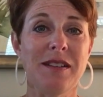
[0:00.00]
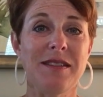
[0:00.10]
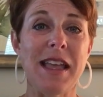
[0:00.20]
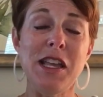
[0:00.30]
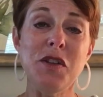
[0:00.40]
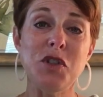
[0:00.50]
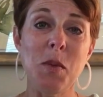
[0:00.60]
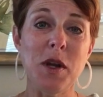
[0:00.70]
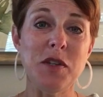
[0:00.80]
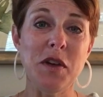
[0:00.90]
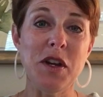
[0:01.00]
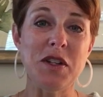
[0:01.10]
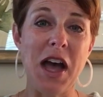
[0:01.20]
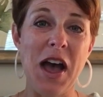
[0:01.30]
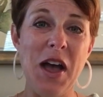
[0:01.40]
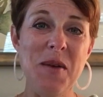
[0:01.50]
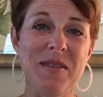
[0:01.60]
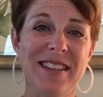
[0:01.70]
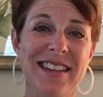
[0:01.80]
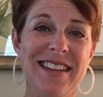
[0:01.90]
Thank you so much for your time,
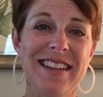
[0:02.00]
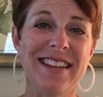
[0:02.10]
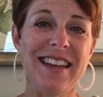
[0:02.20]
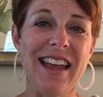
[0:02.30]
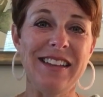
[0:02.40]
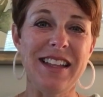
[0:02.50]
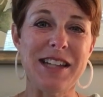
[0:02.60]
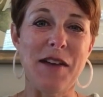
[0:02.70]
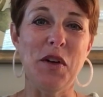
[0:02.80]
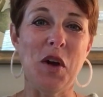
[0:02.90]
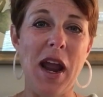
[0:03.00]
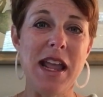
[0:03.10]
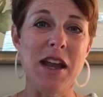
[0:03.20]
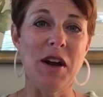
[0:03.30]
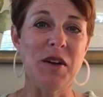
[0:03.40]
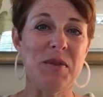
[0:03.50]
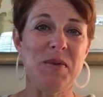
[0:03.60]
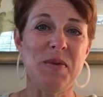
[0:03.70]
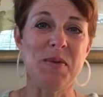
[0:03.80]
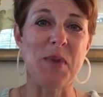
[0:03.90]
and let's have a great year.
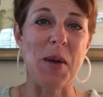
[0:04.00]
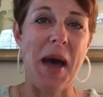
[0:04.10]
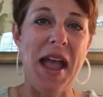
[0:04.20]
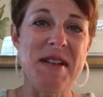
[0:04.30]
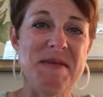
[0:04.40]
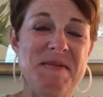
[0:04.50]
Bye-bye.